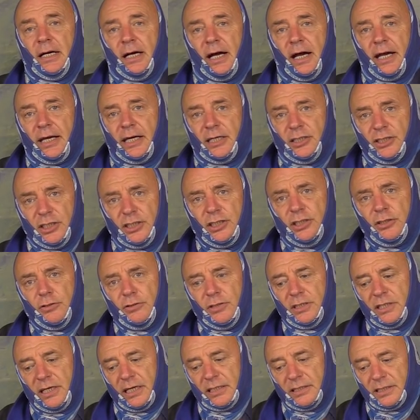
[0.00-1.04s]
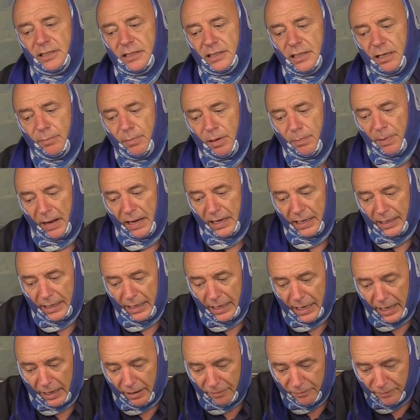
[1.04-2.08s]
I can just use it as a
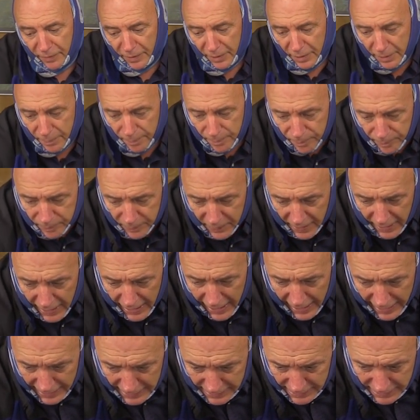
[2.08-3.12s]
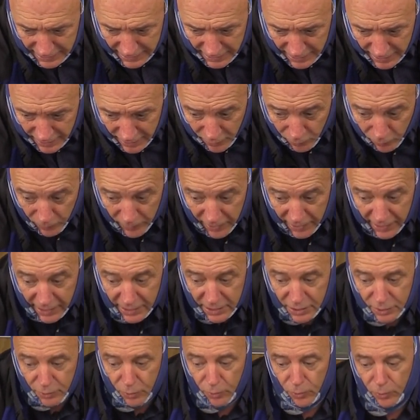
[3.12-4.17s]
semi-balaclava, and when it
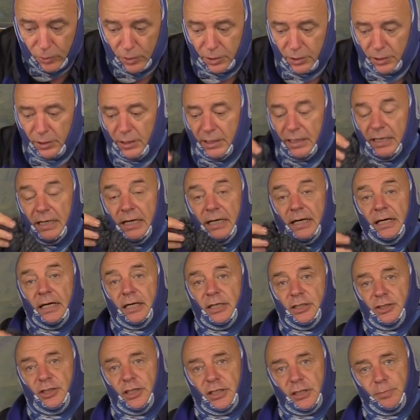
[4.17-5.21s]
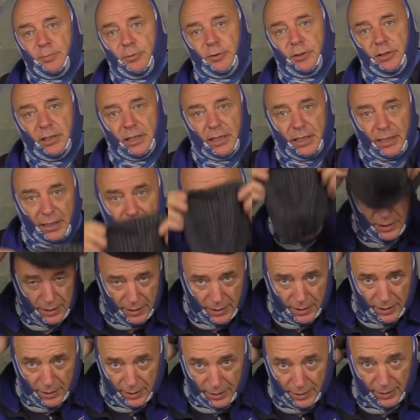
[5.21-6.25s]
gets colder, just put
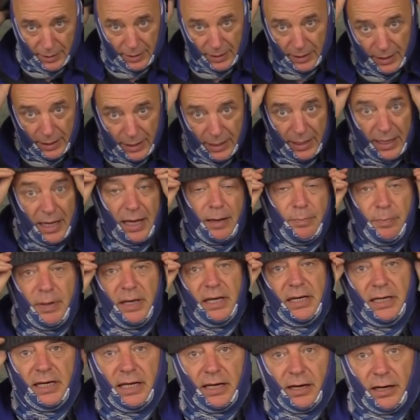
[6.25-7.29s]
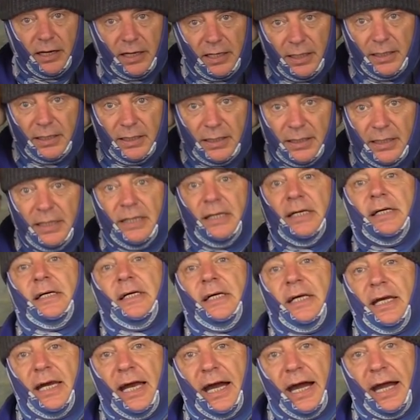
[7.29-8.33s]
a beanie on
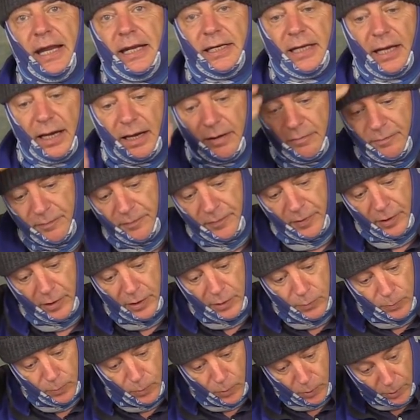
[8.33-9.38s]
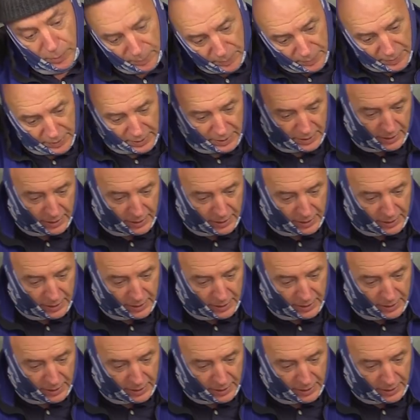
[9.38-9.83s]
and I'm fairly warm.